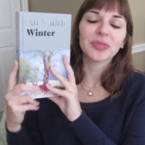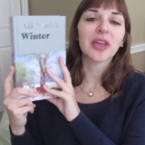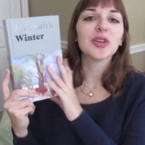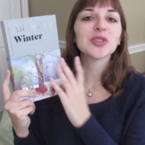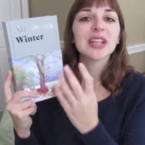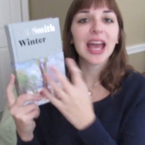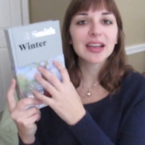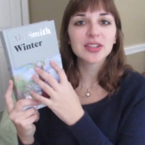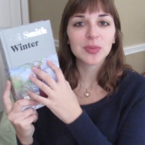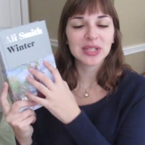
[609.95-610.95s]
And there's an
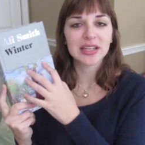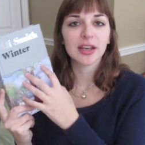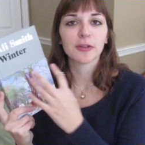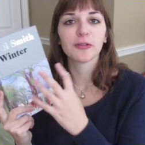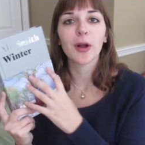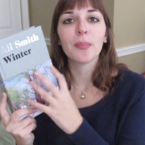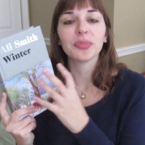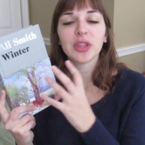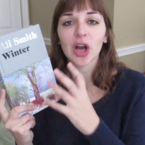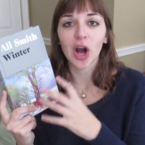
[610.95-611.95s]
excerpt in here from
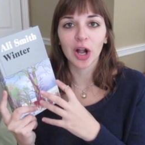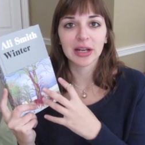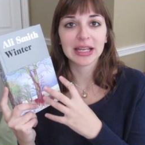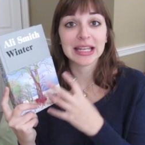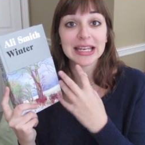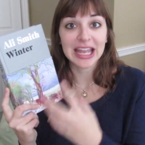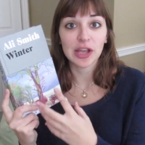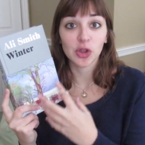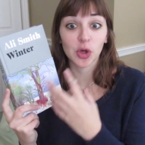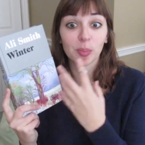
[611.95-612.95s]
the Art in
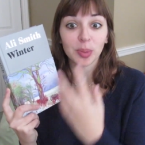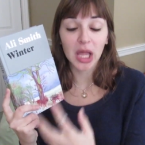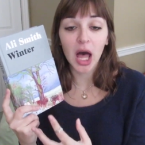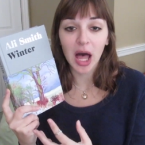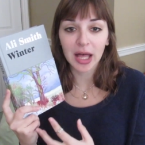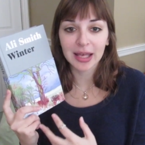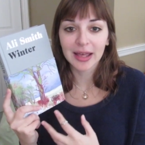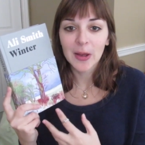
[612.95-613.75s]
Nature blog.